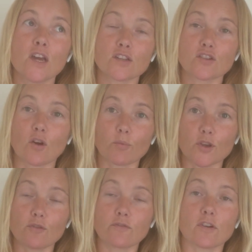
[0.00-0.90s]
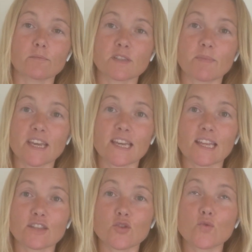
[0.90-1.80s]
stop you from
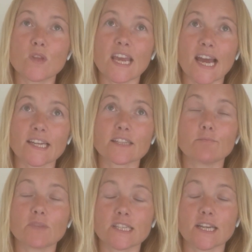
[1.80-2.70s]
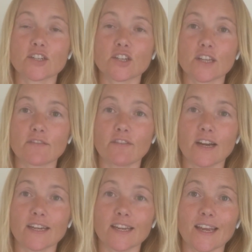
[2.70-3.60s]
speaking to the ex and potentially
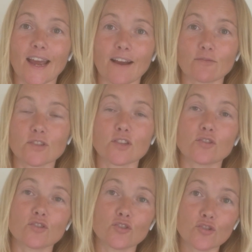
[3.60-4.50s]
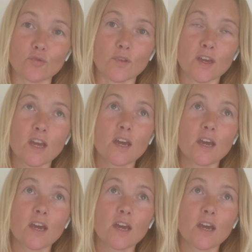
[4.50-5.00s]
finding out the truth.